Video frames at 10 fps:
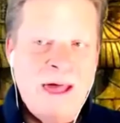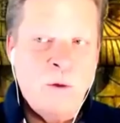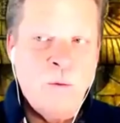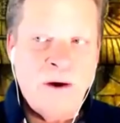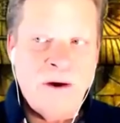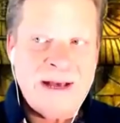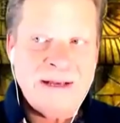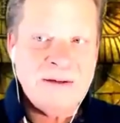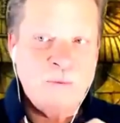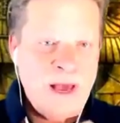
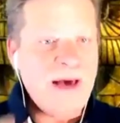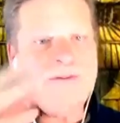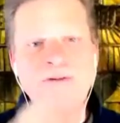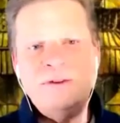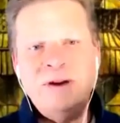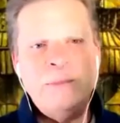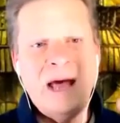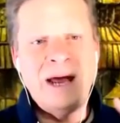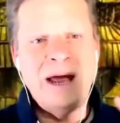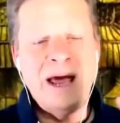Whereas we have to flip
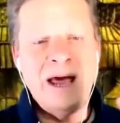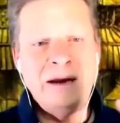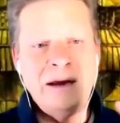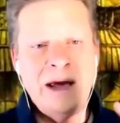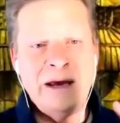that, and